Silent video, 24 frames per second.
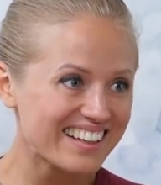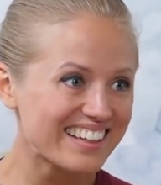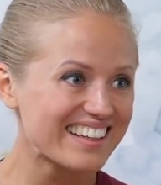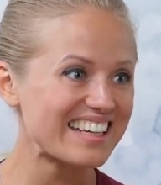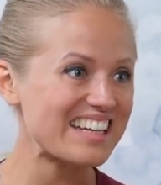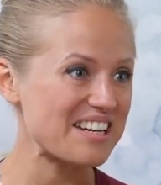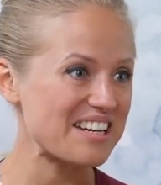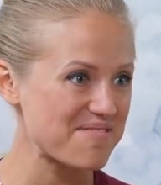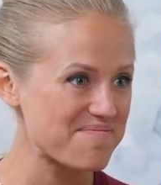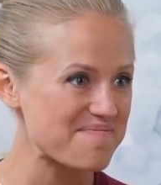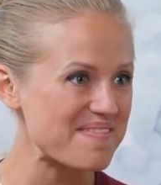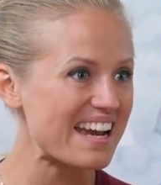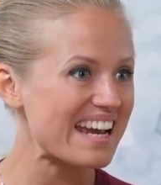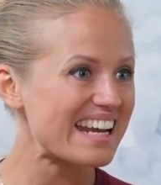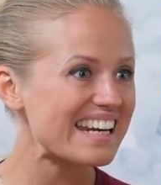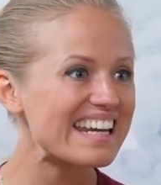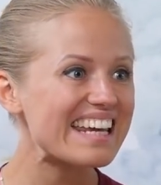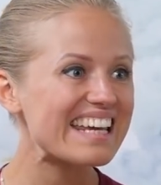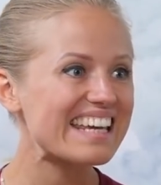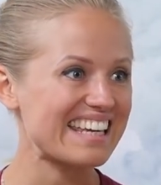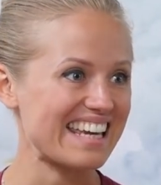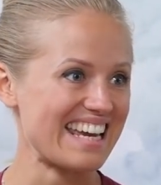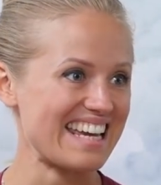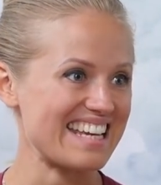in
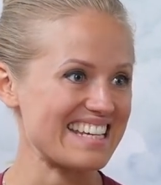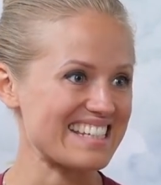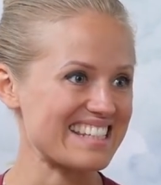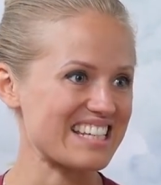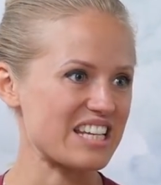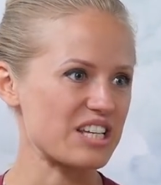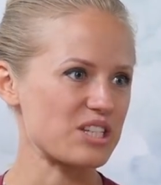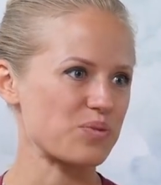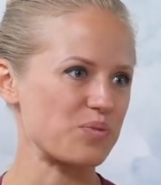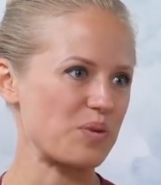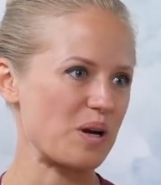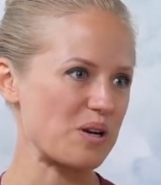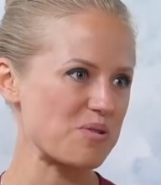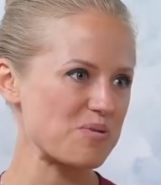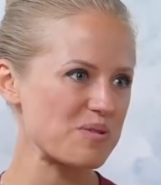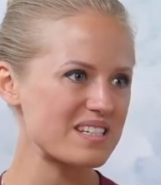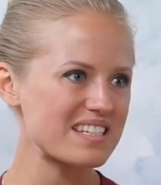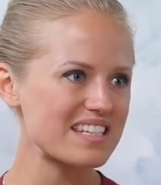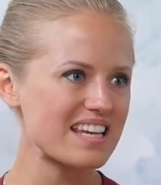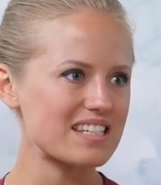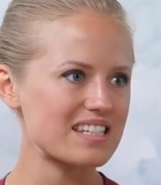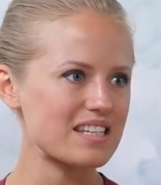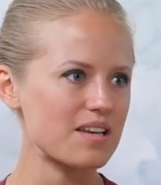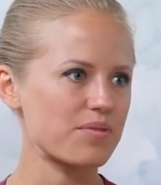many cases, when we
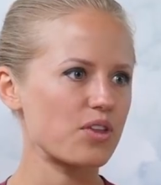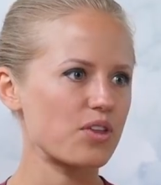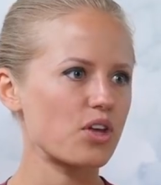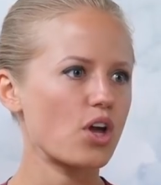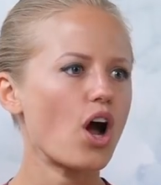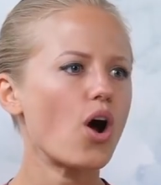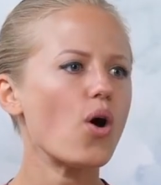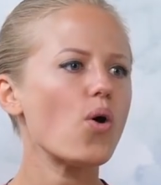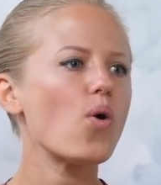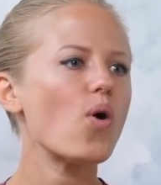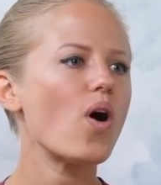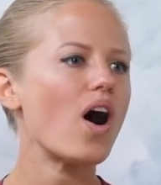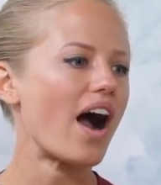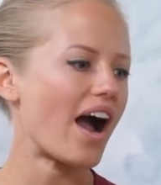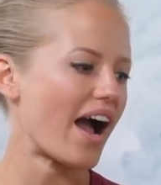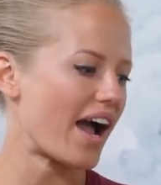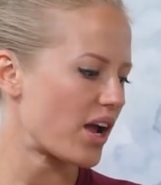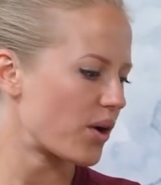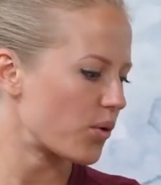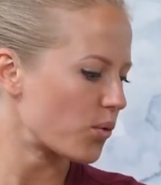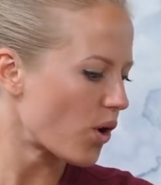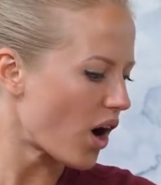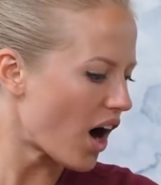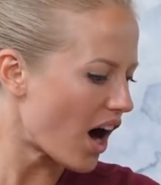say something, oh,
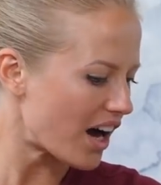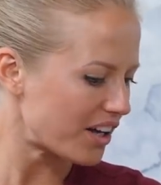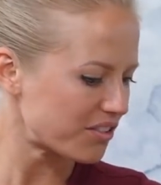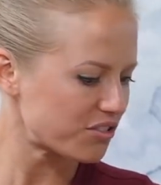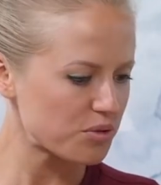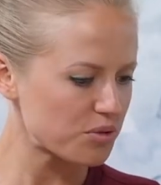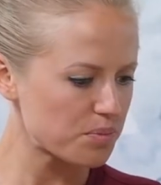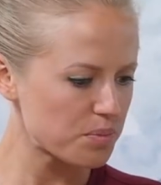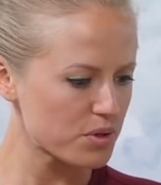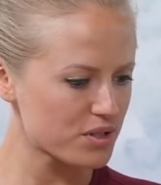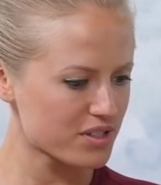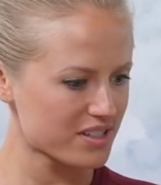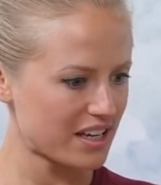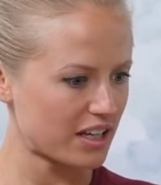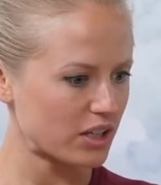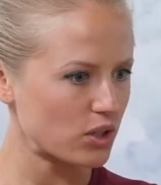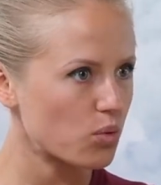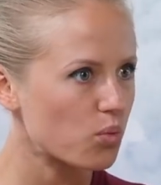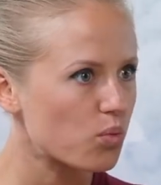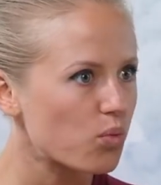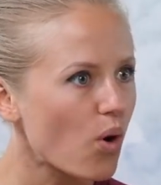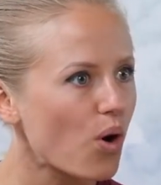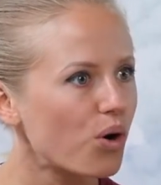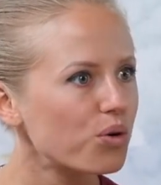I 100%
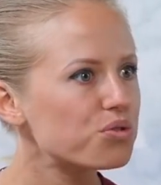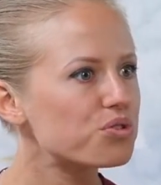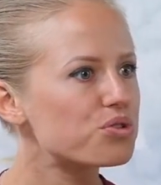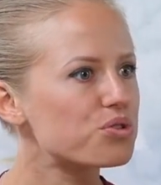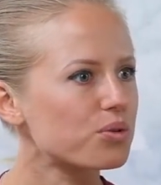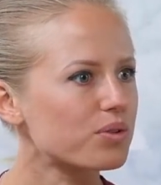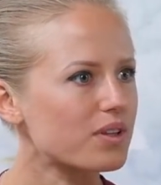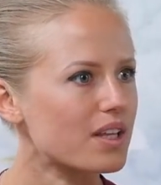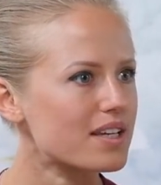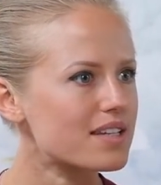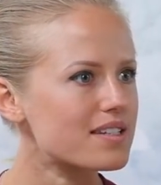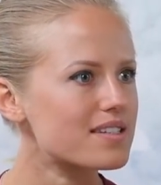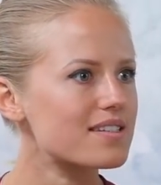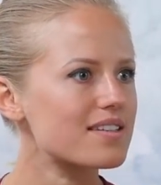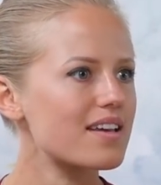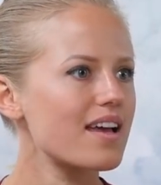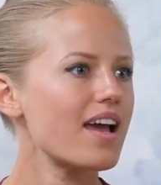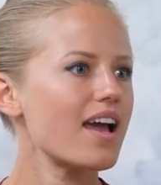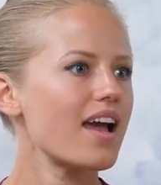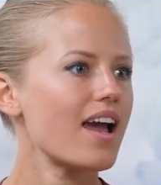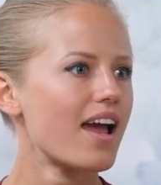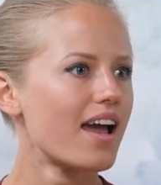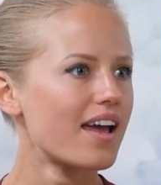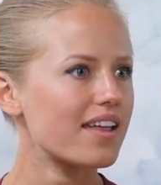won't do this.
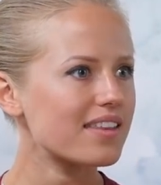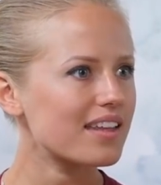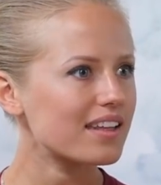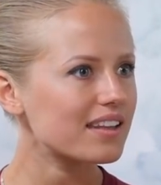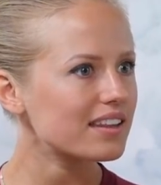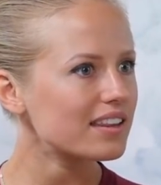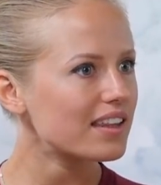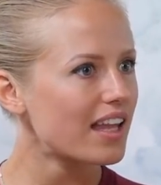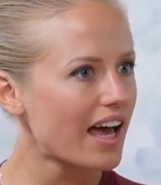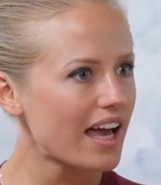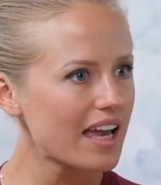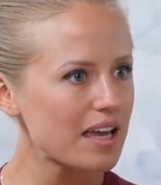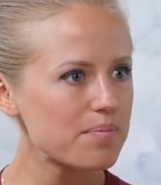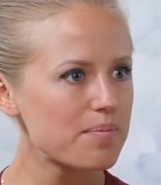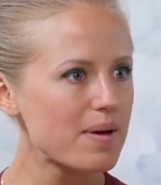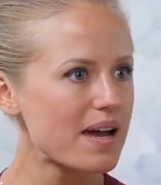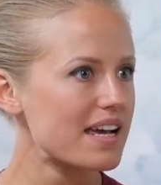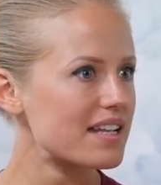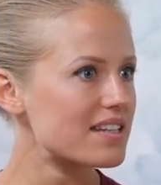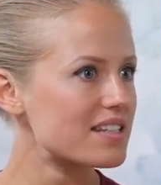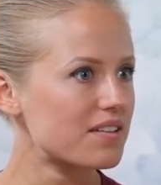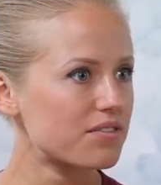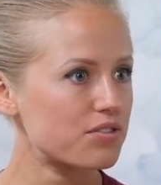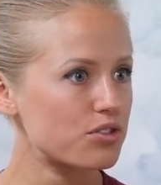And then life
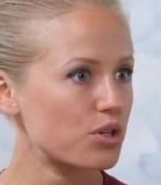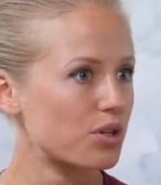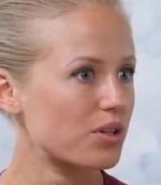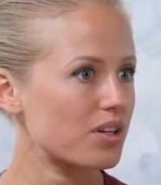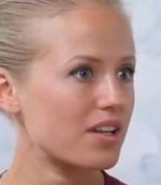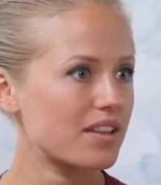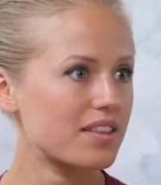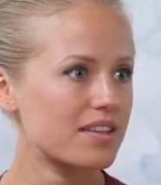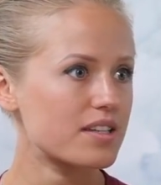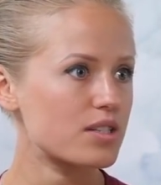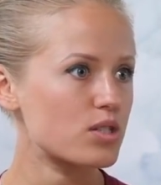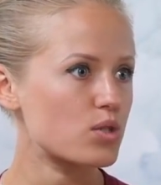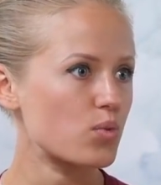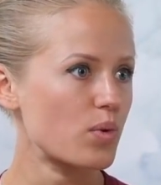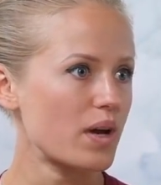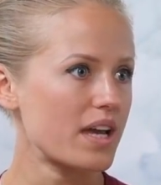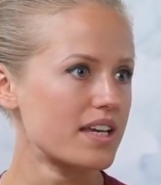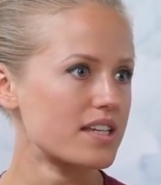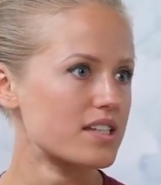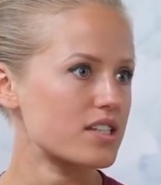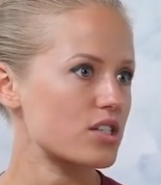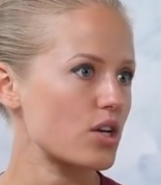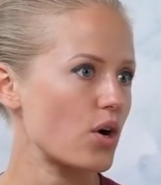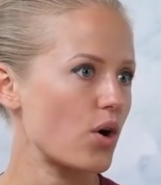ends up turning this
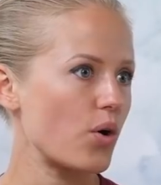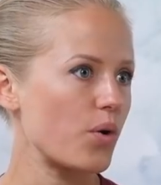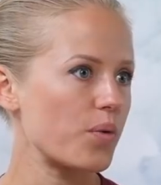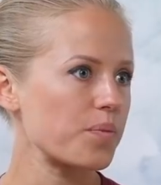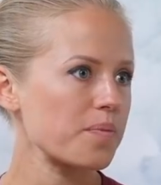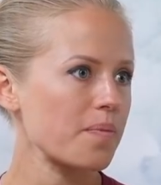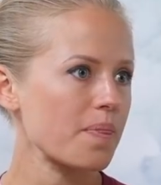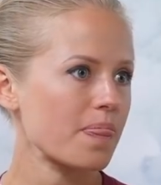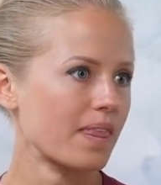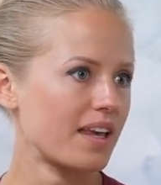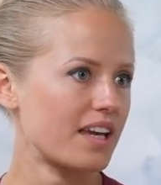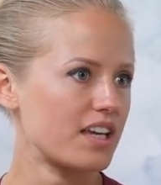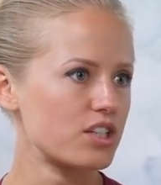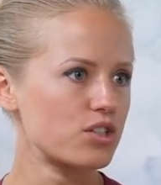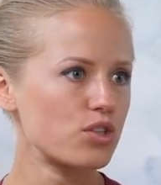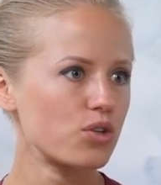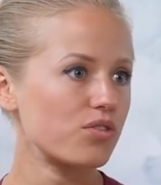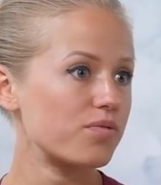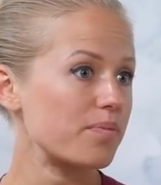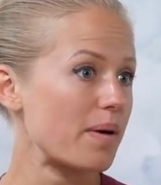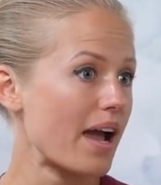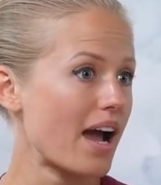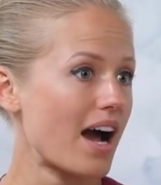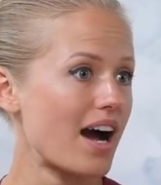way. So it's
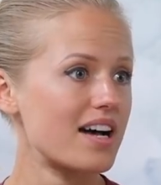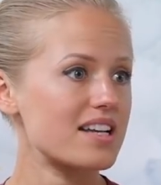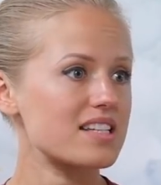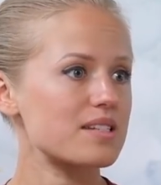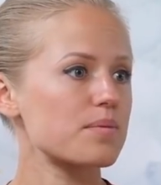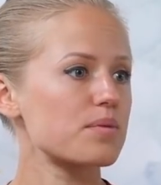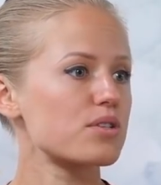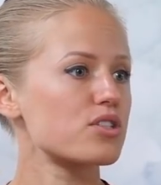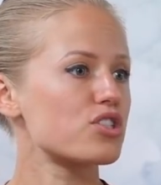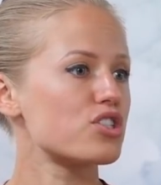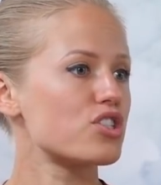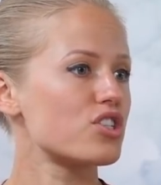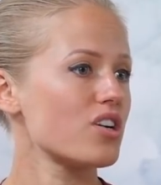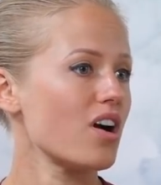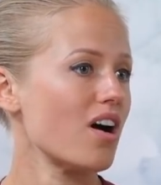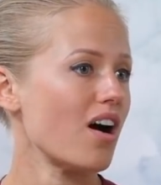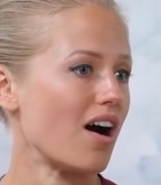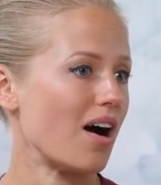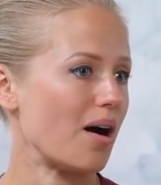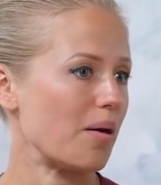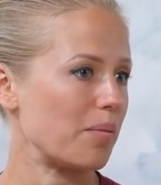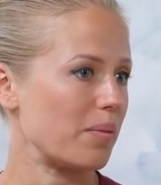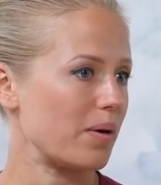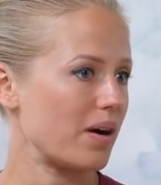of my husband's
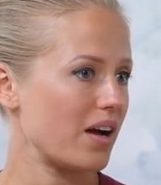job.